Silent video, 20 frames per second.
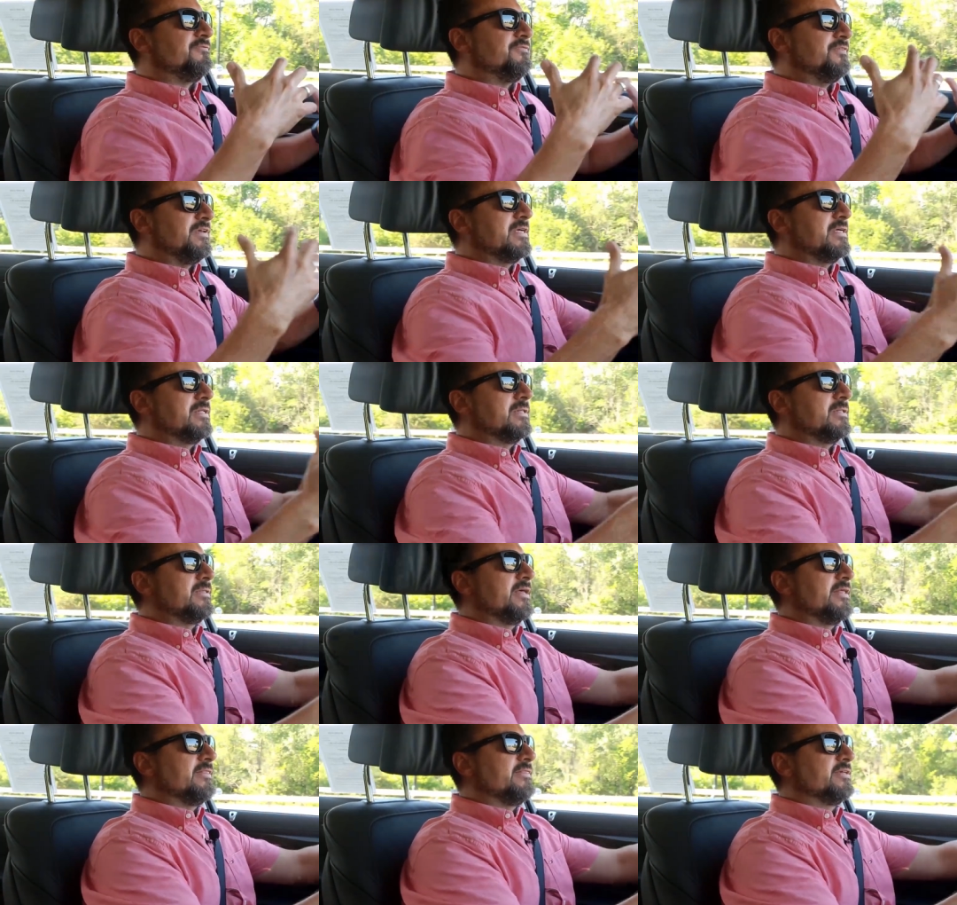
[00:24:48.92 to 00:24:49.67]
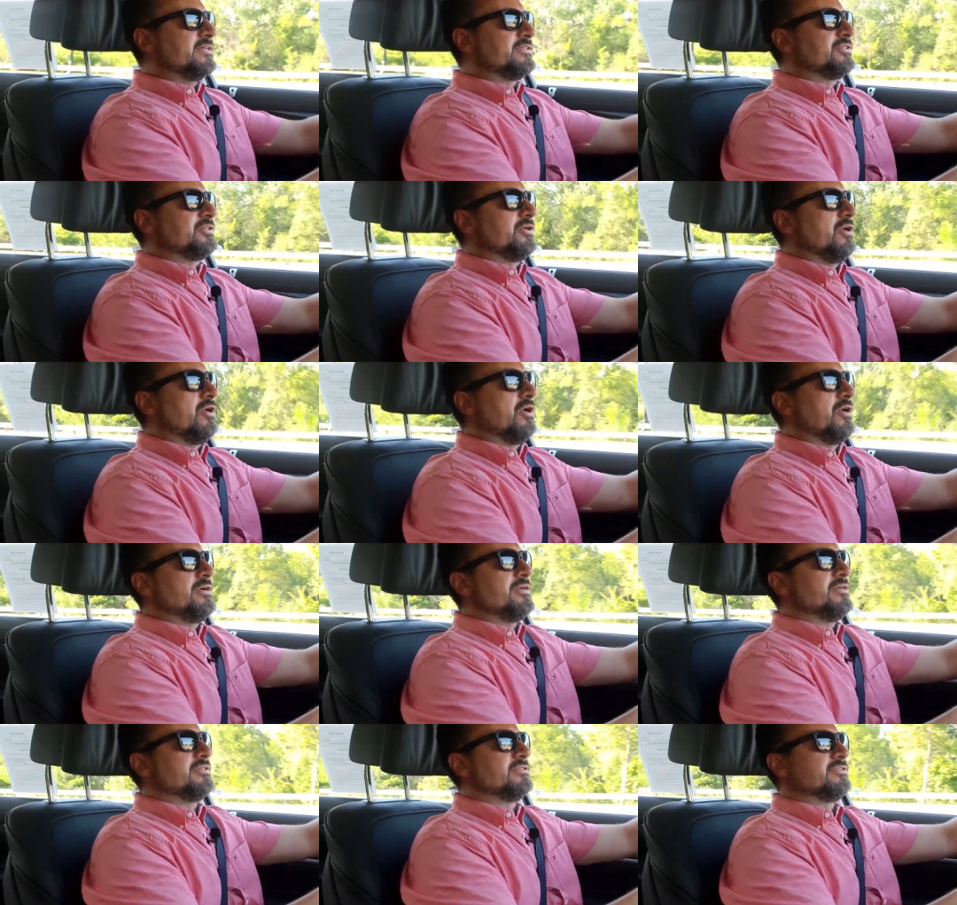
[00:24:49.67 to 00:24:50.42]
feel that this
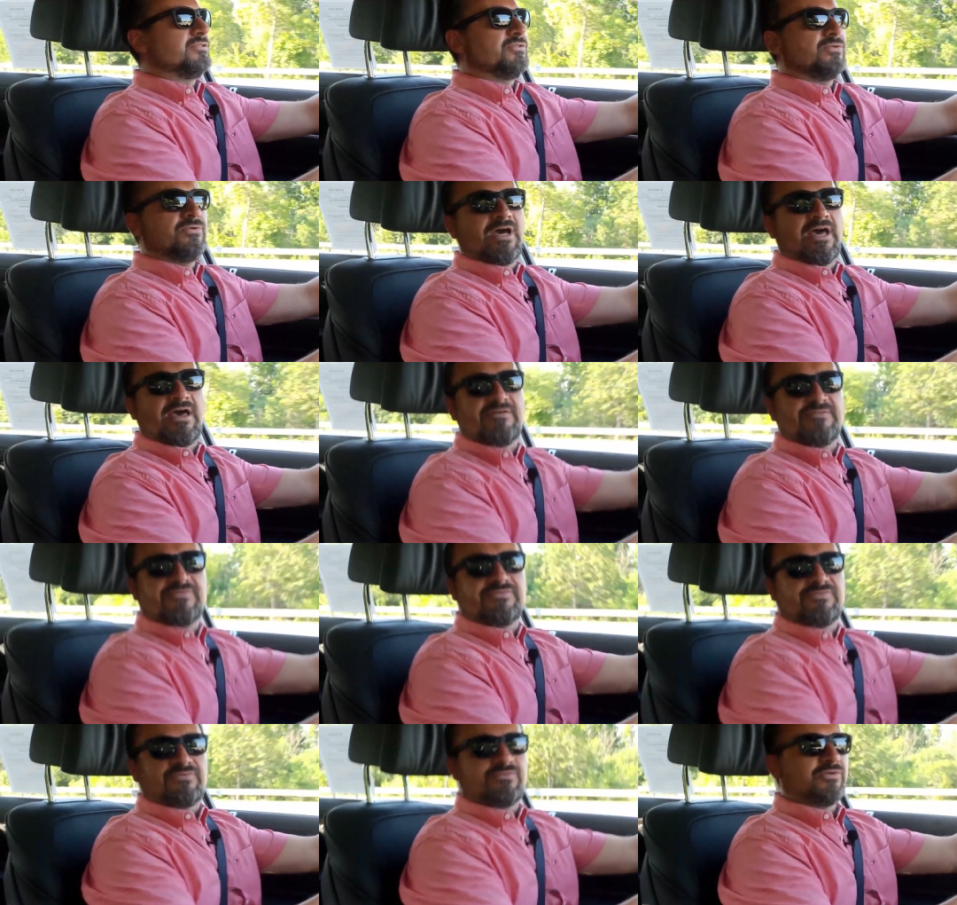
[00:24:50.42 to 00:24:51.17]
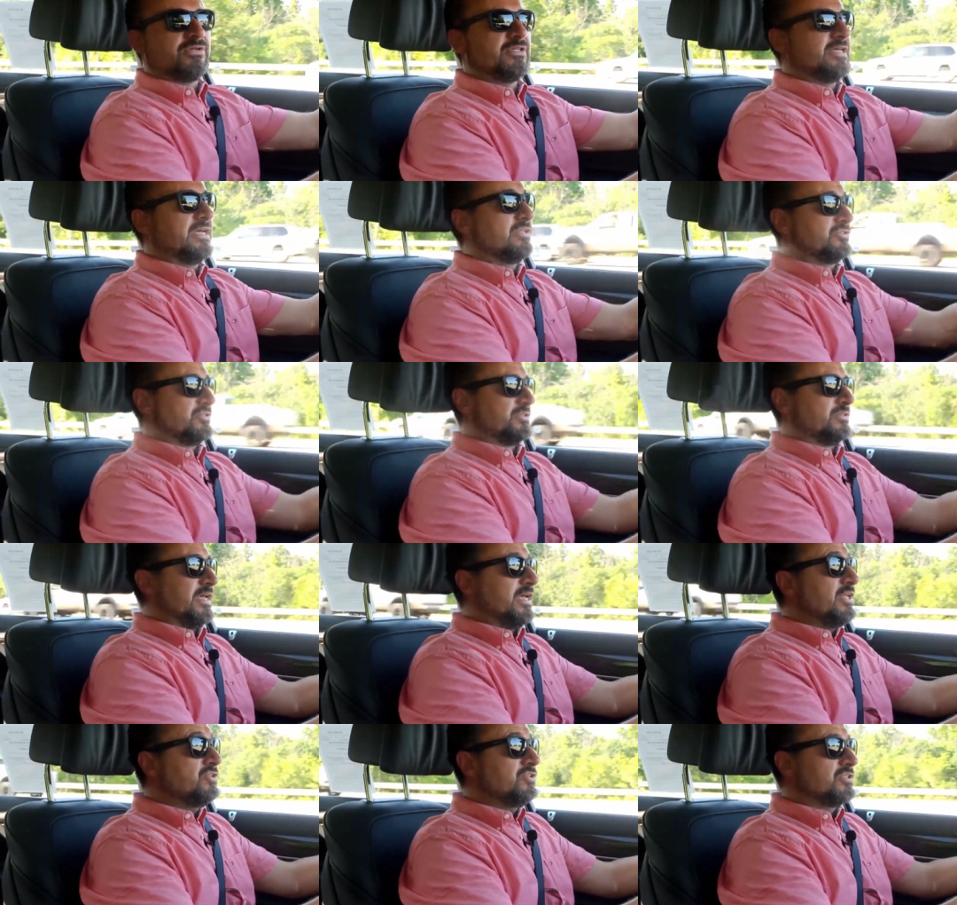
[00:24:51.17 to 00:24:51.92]
car is too heavy for the engine.
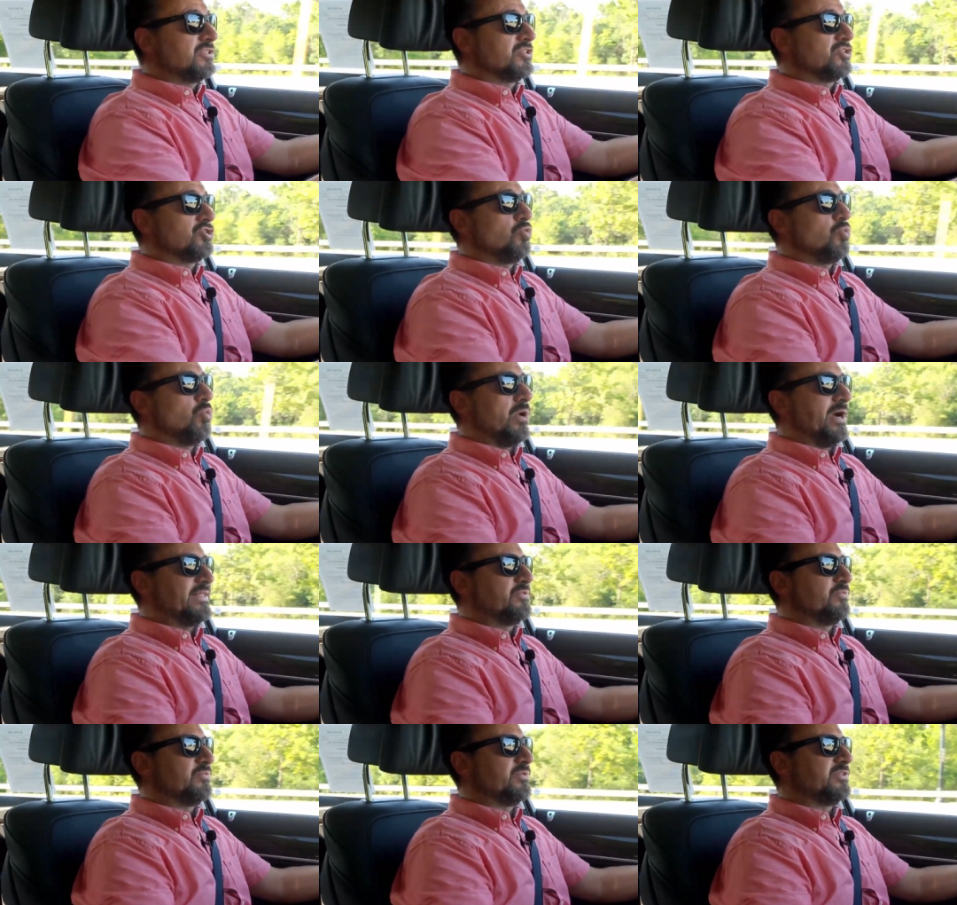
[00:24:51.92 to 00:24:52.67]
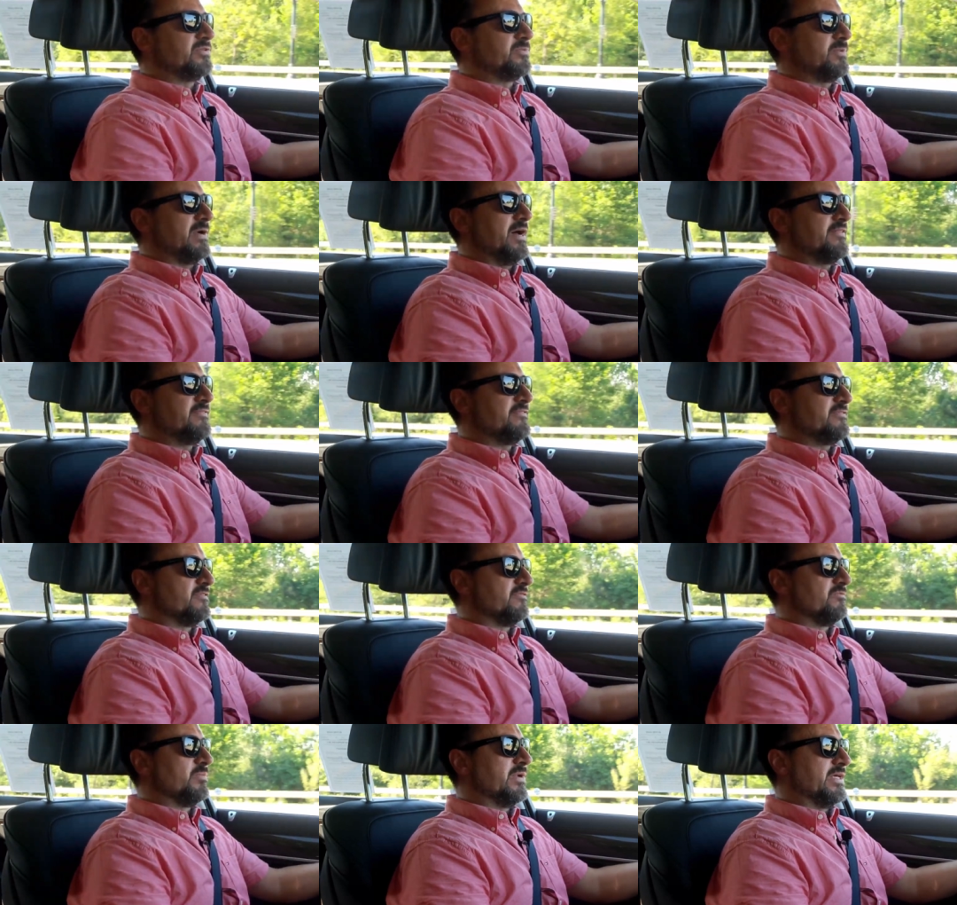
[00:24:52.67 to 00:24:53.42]
The engine is quite
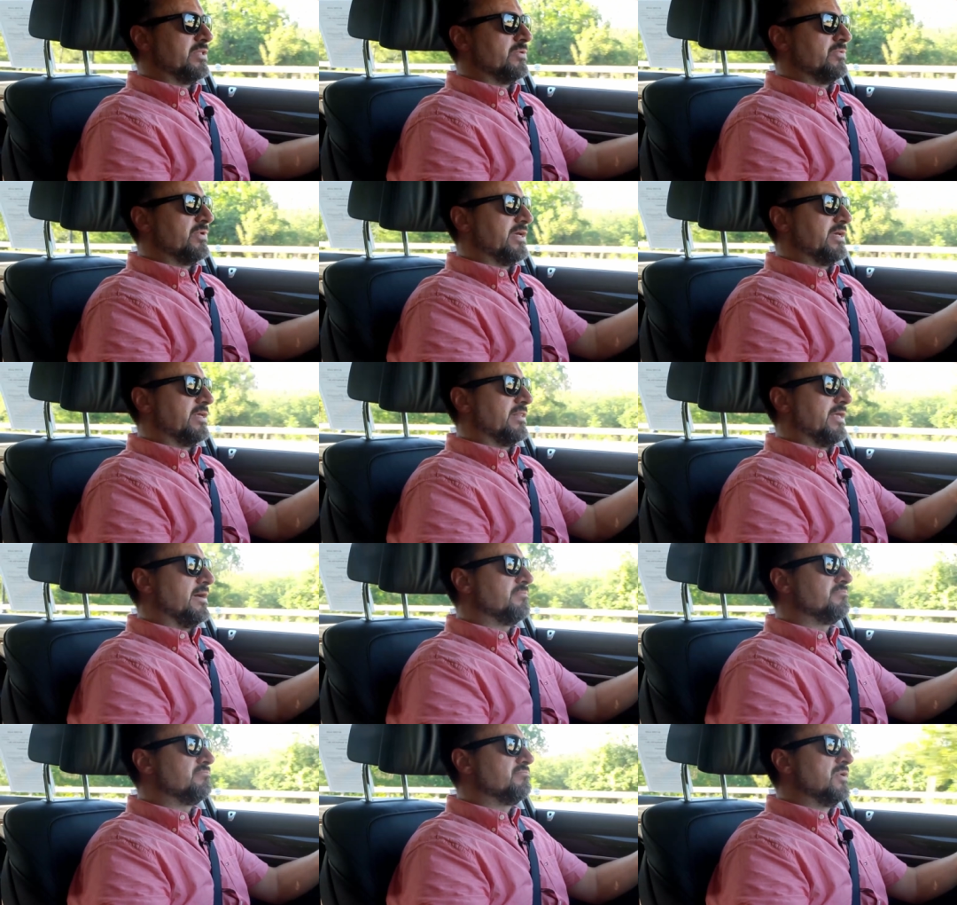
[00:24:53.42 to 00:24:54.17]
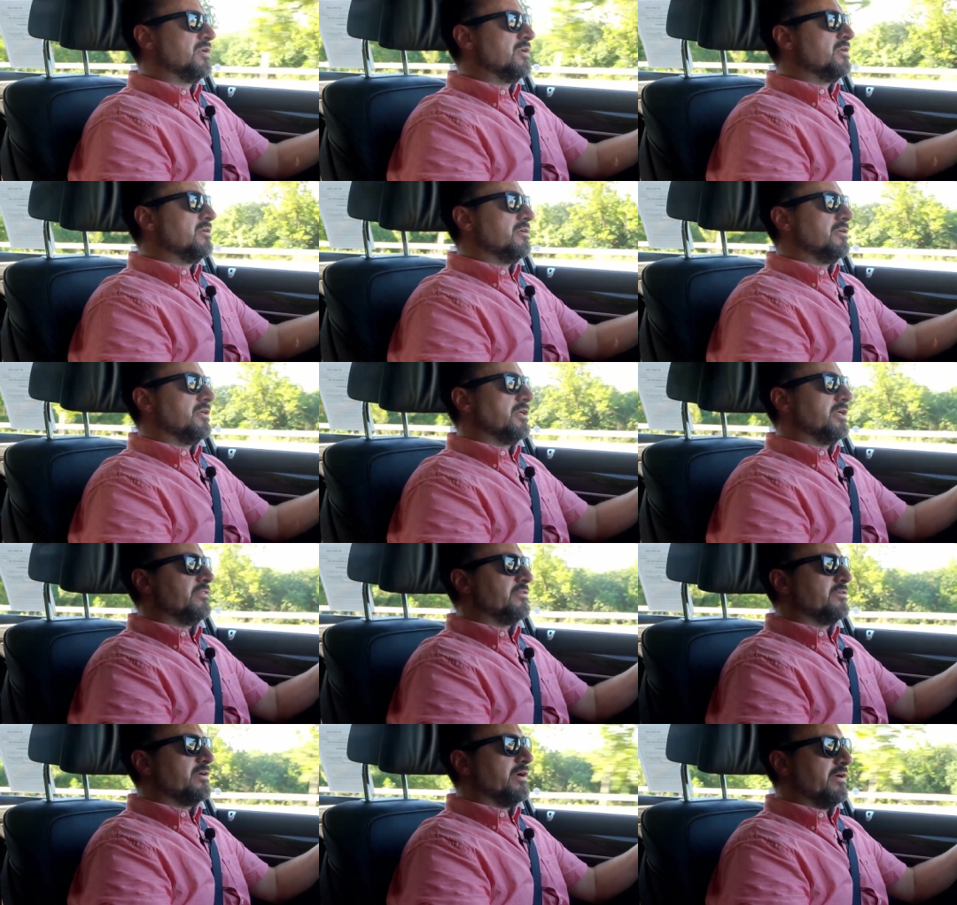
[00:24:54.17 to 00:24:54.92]
responsive, by the way, and I'm
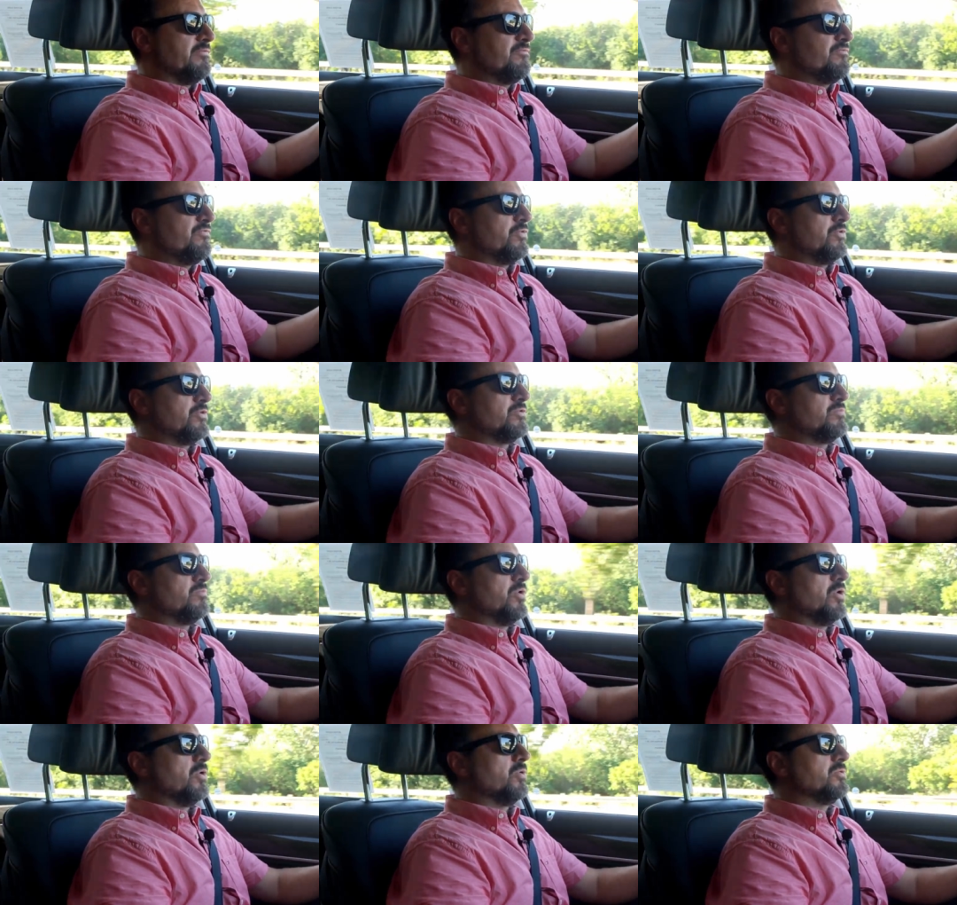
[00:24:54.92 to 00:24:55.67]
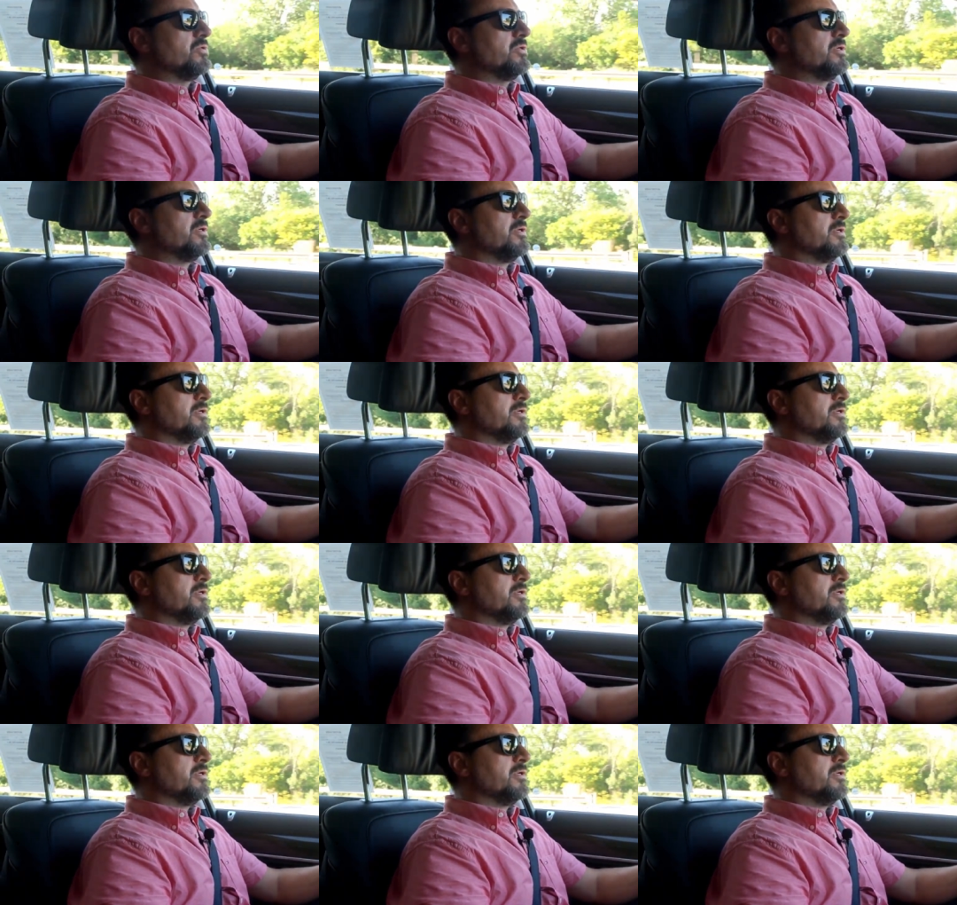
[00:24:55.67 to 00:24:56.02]
in comfort mode.